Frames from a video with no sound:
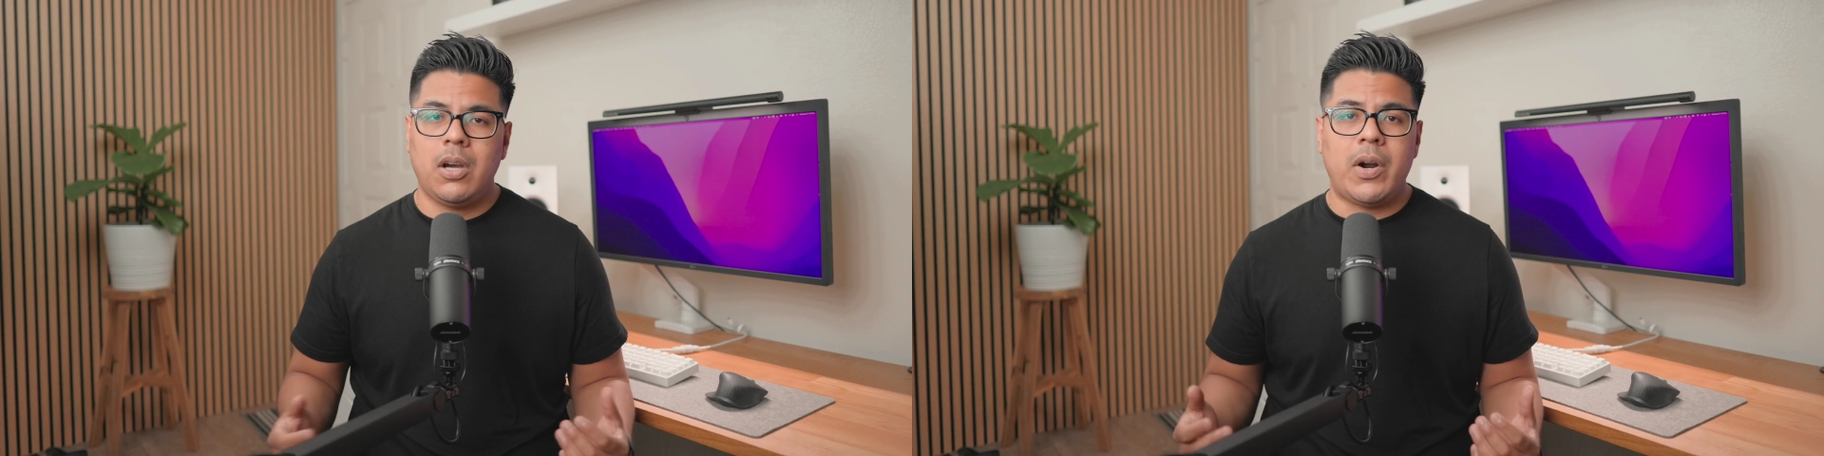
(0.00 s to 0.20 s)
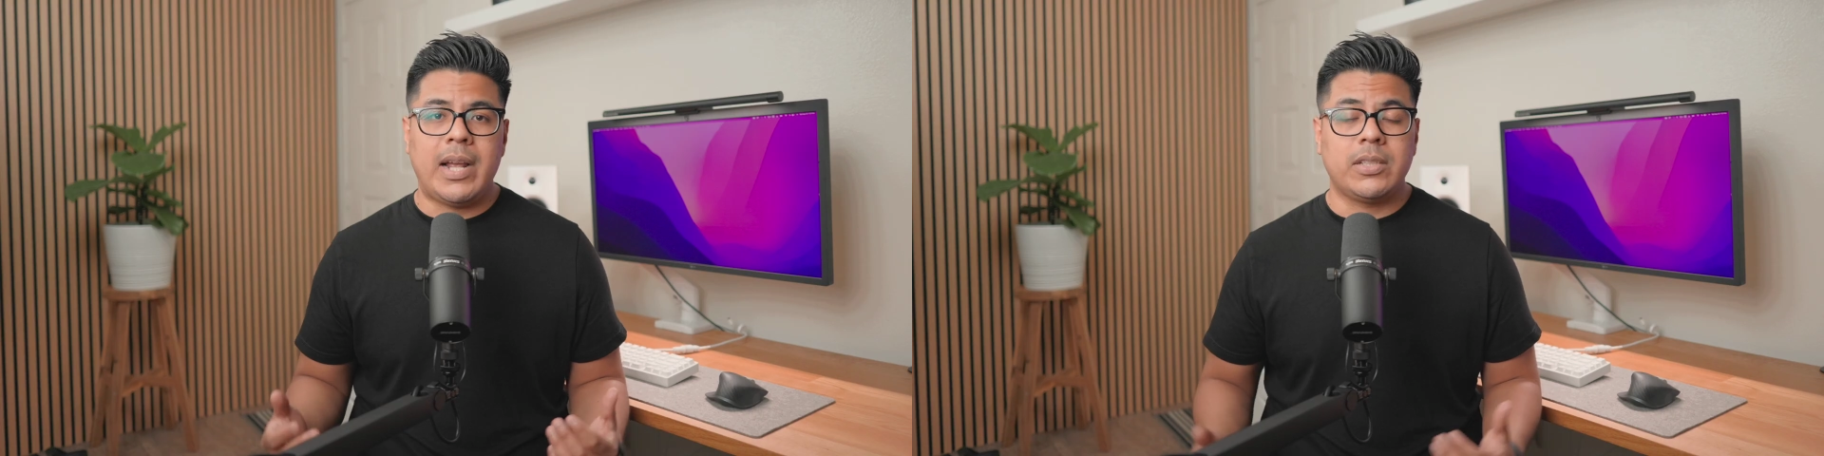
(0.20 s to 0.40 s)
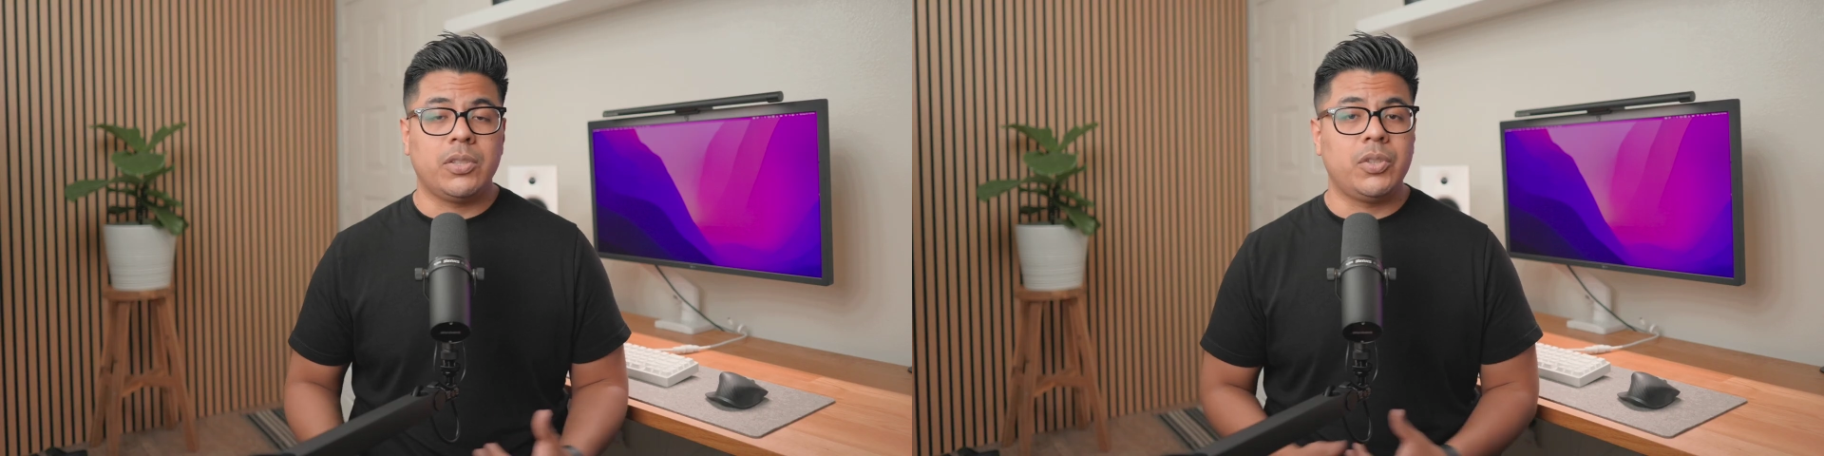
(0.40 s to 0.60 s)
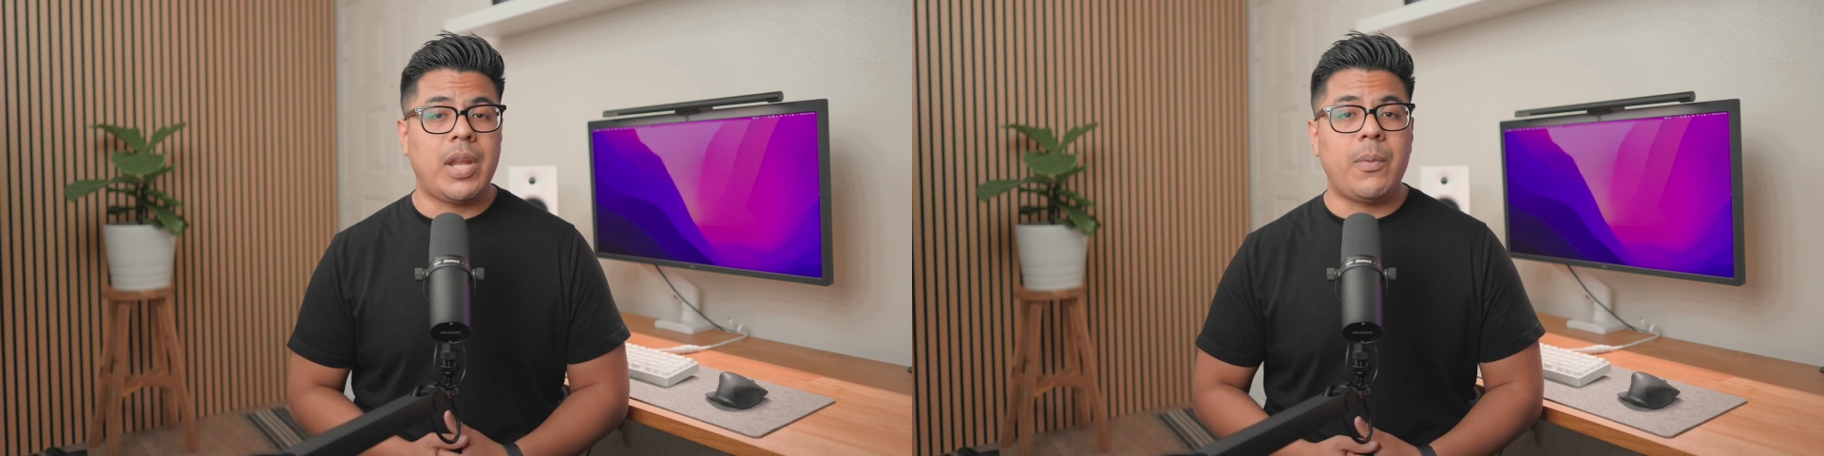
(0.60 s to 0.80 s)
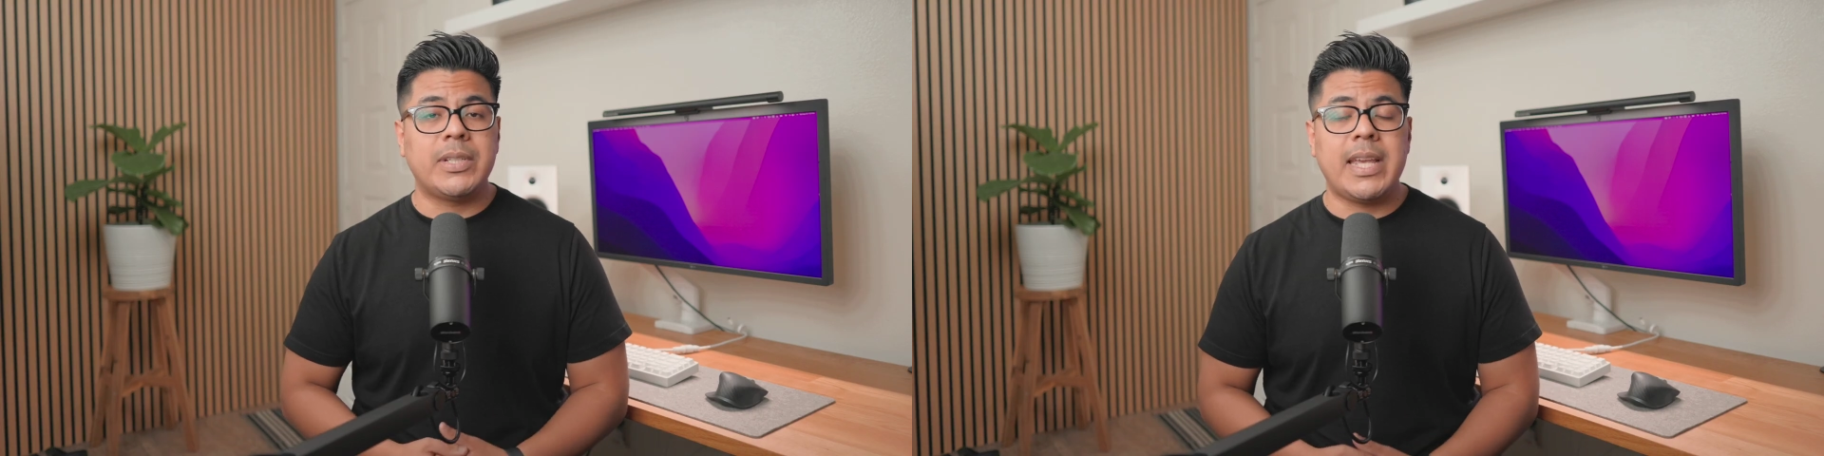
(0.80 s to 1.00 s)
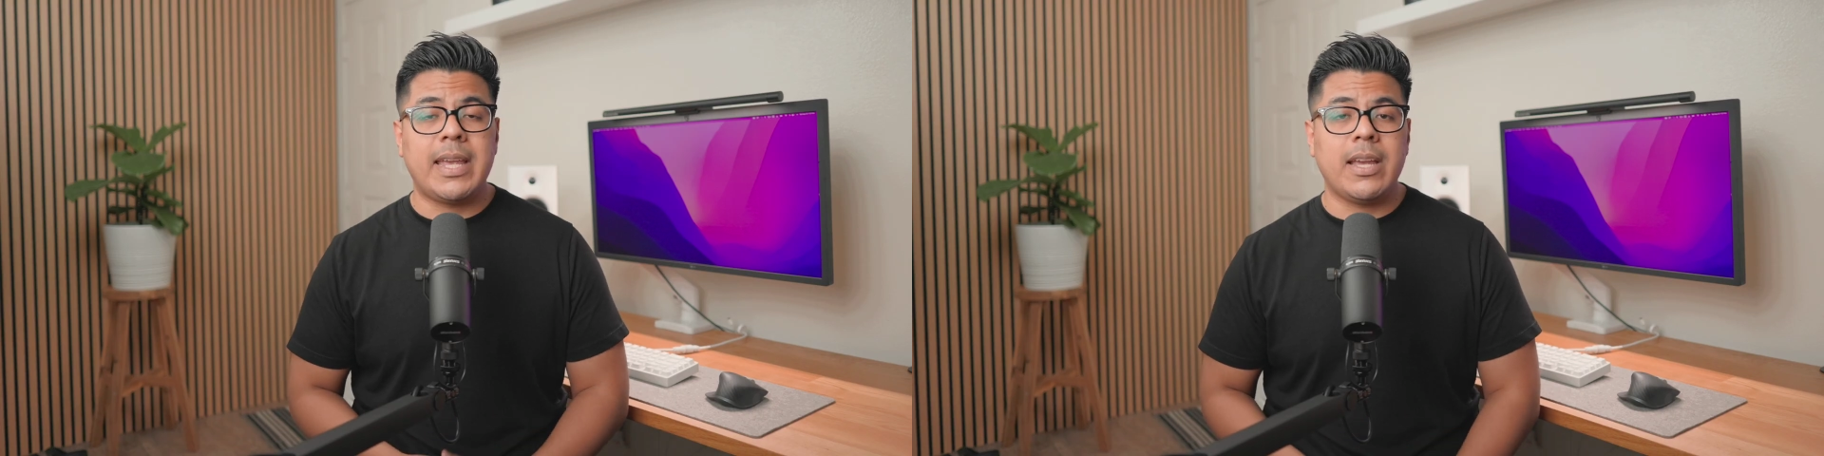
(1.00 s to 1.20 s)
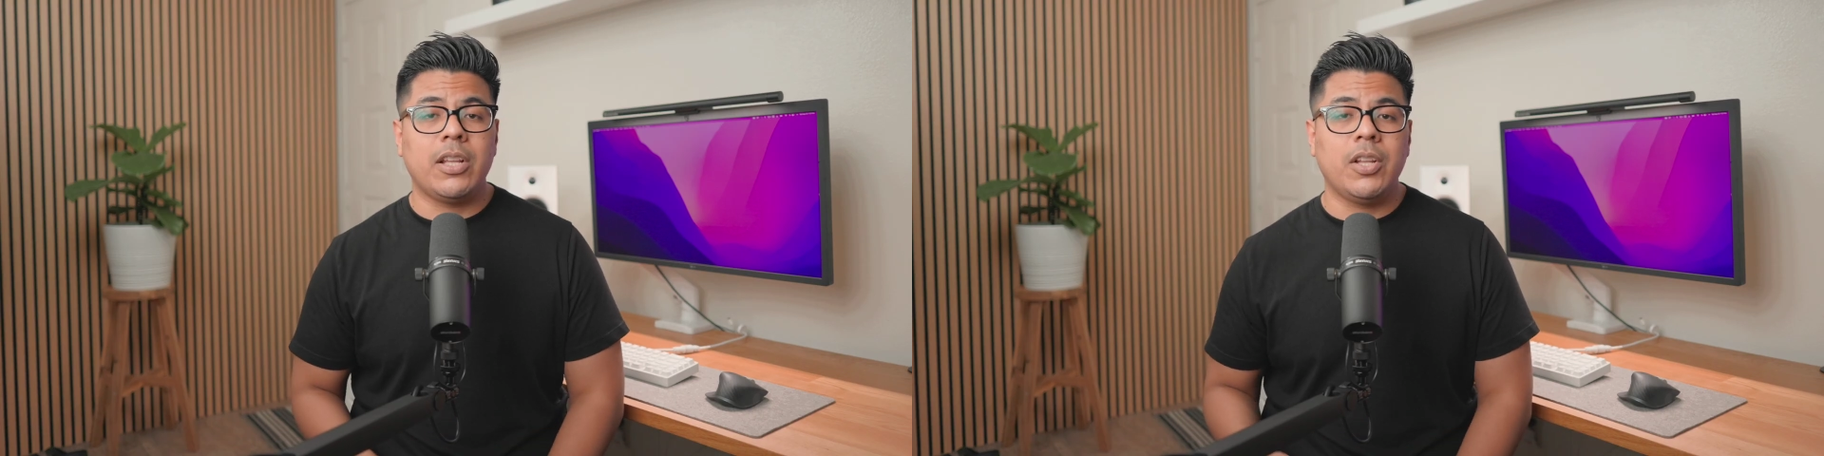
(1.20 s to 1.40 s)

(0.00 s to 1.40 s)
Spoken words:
Alright, so today we're taking a